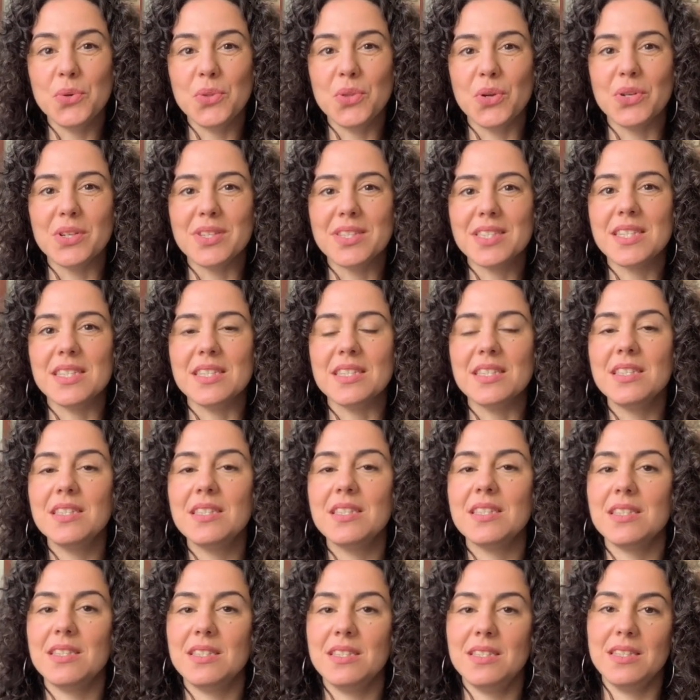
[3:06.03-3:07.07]
There is
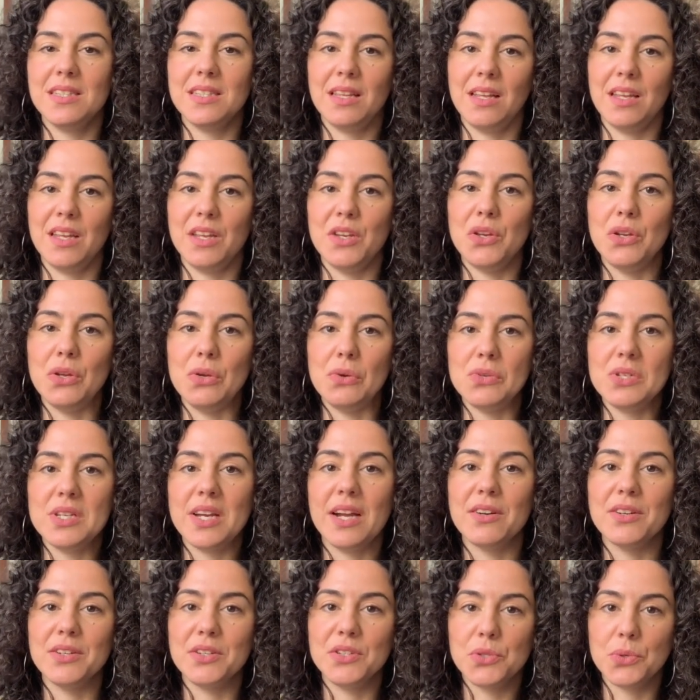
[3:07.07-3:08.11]
consistently new
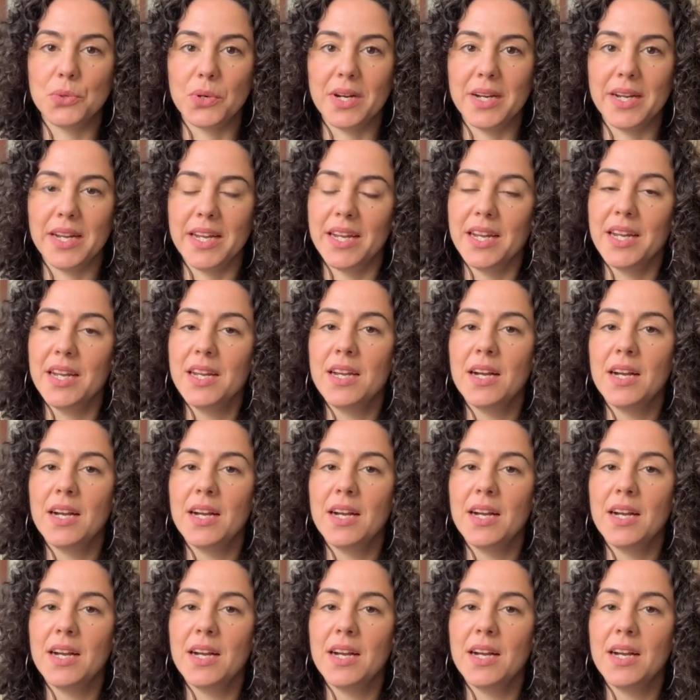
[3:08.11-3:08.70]
territory